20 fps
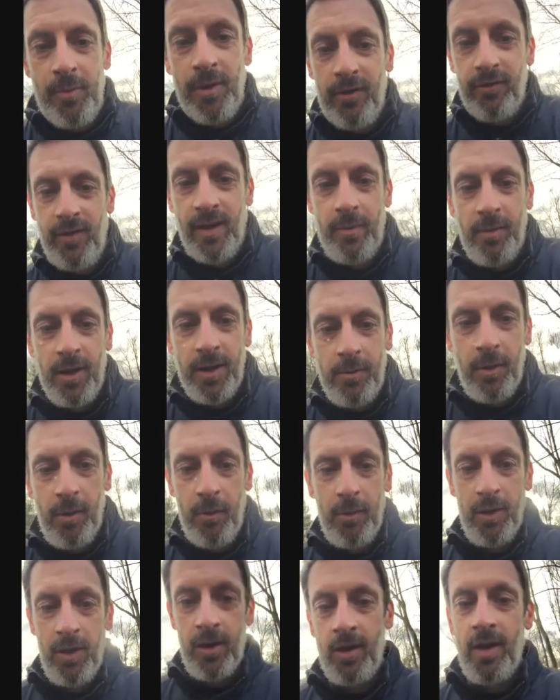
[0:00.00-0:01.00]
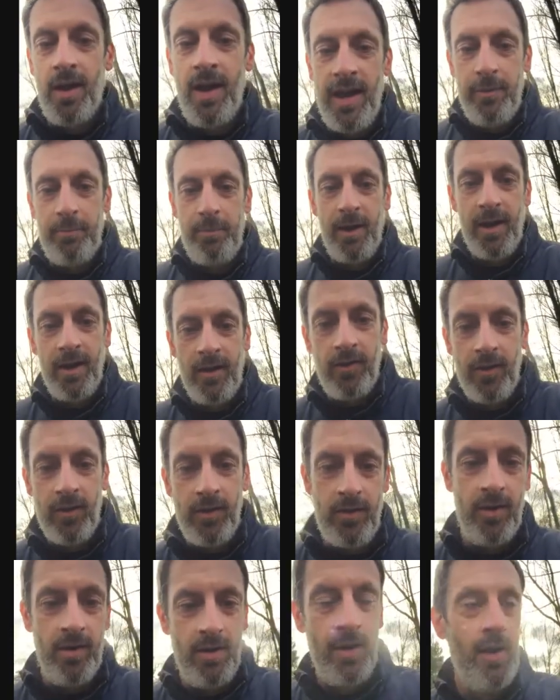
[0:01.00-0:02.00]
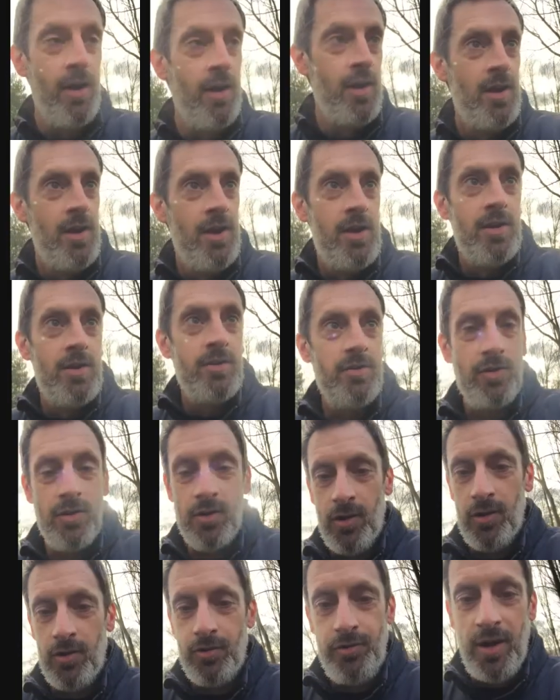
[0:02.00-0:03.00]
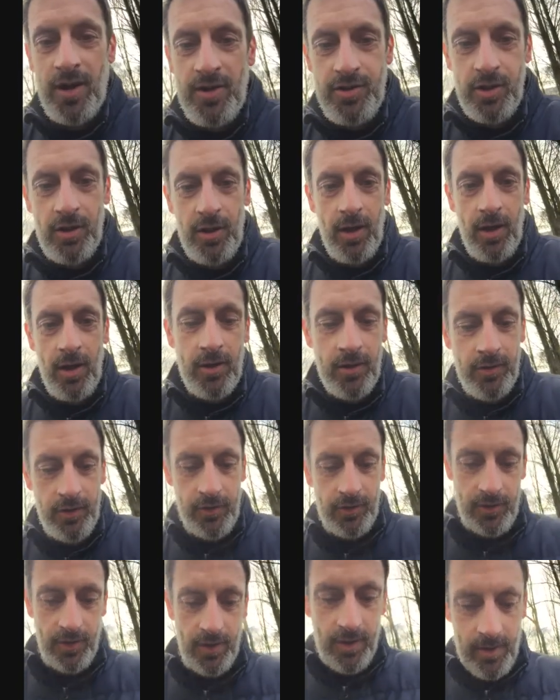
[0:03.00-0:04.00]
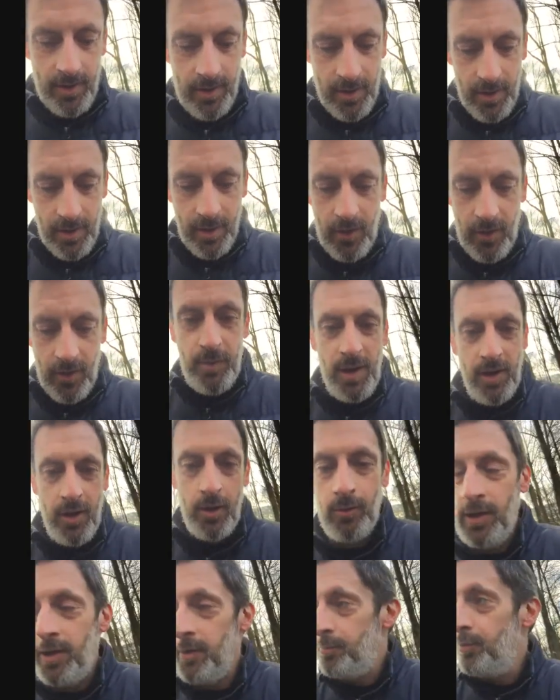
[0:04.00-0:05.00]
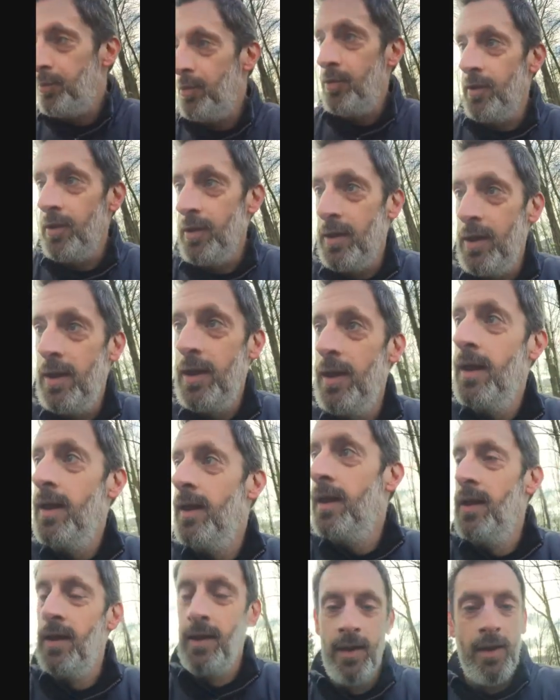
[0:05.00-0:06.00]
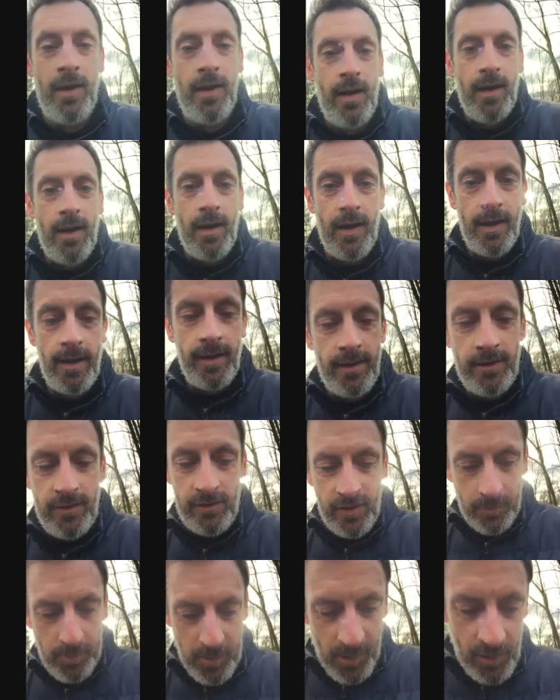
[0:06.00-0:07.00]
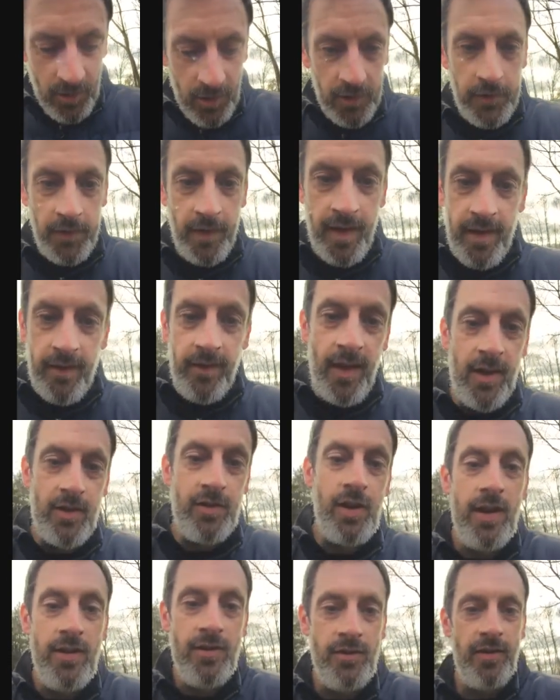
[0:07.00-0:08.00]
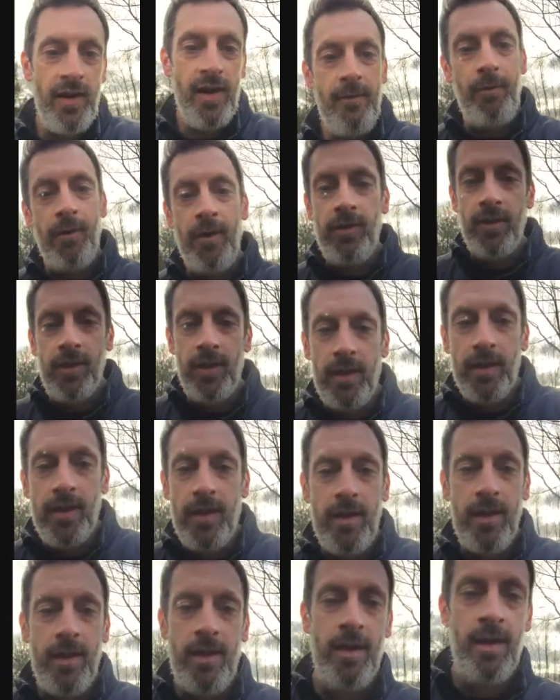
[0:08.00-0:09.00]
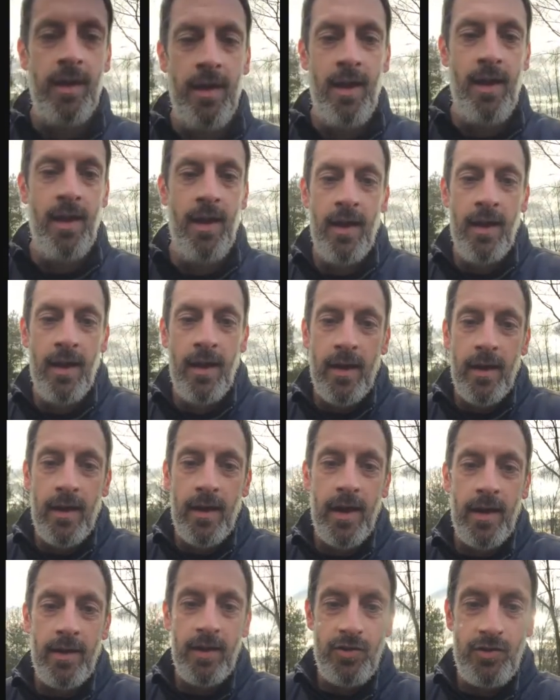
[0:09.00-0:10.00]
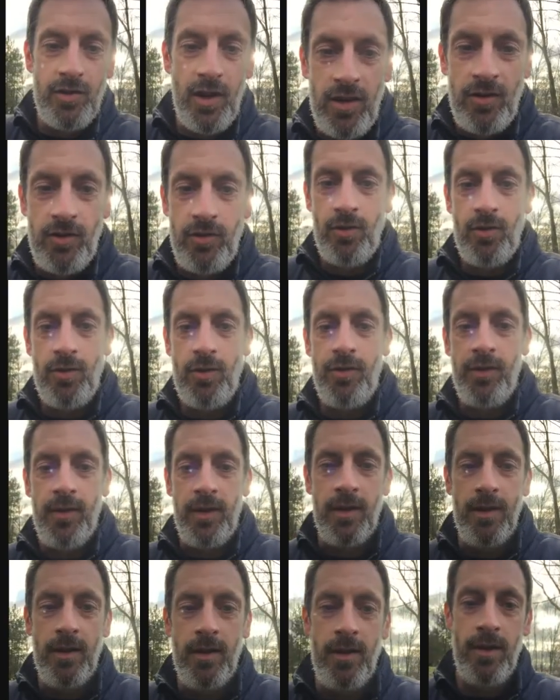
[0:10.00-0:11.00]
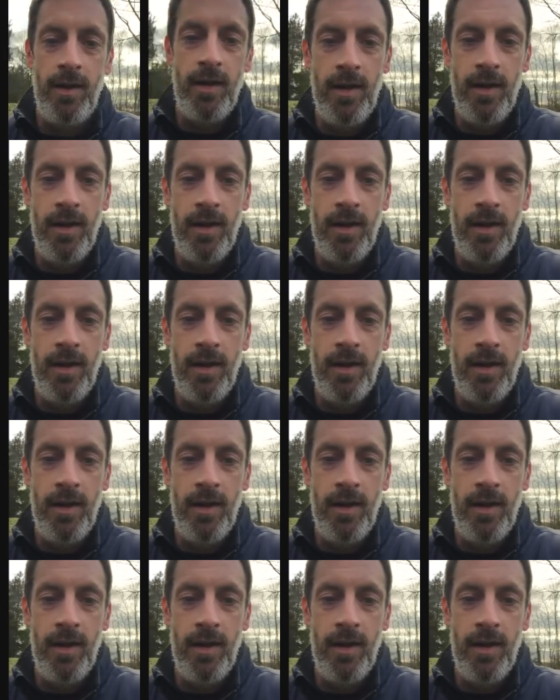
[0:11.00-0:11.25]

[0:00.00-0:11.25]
and my family, we were hit by the tragic loss of my only brother, and to be honest, that changed everything. And it changed nothing.